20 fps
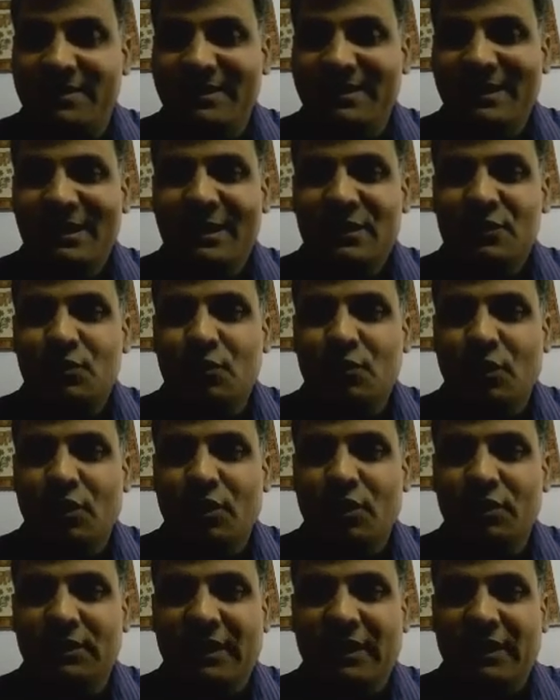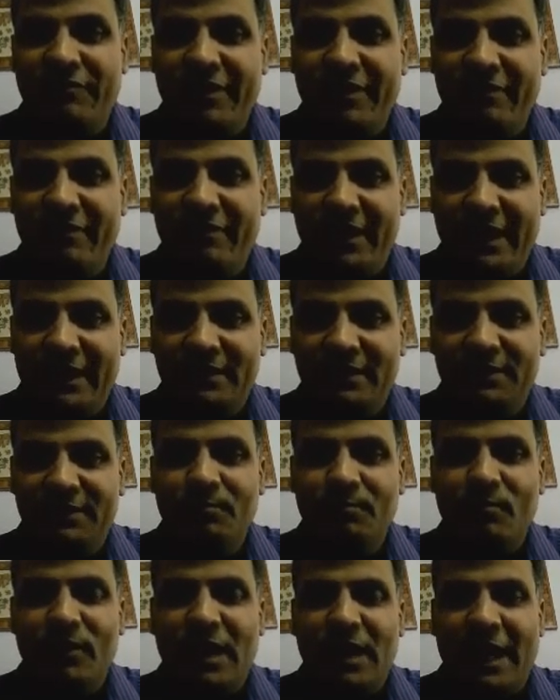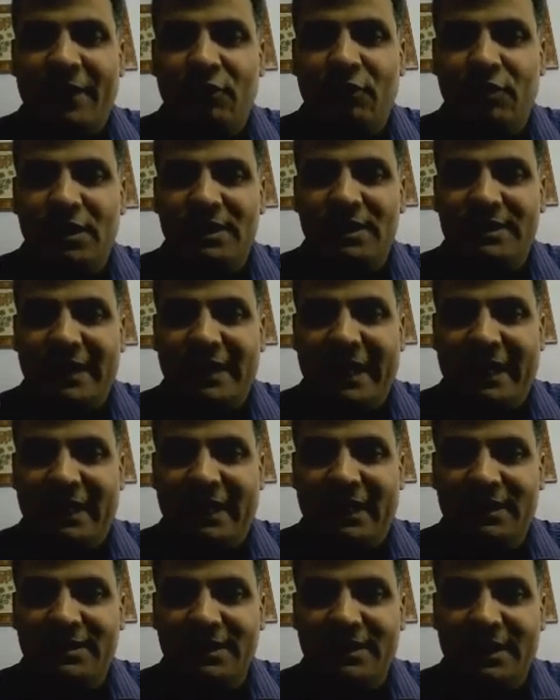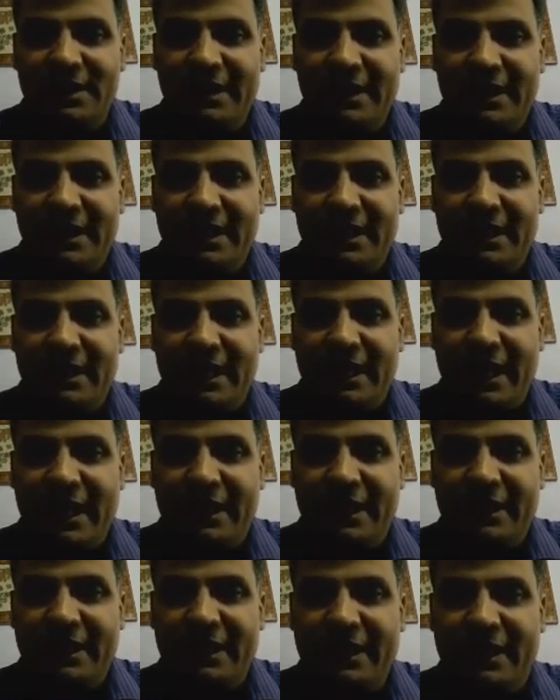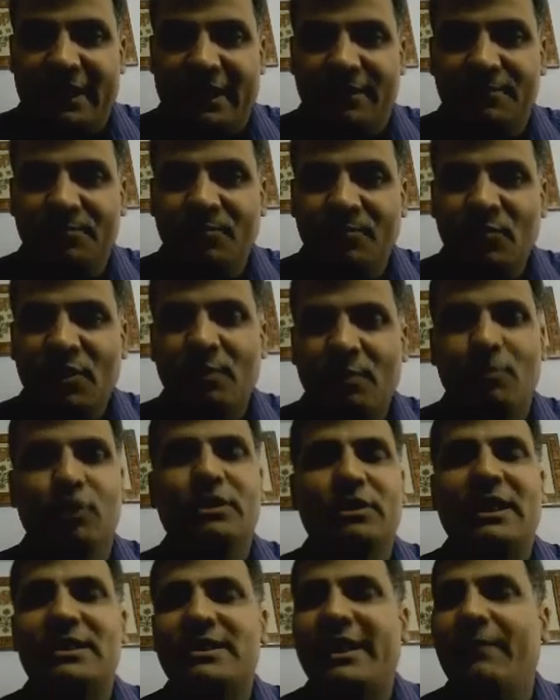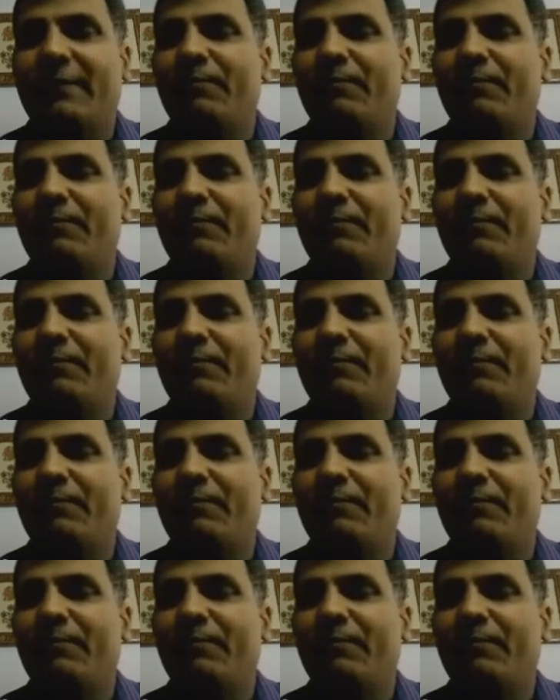So the wavelength, or you can say energy, here and here, both are same.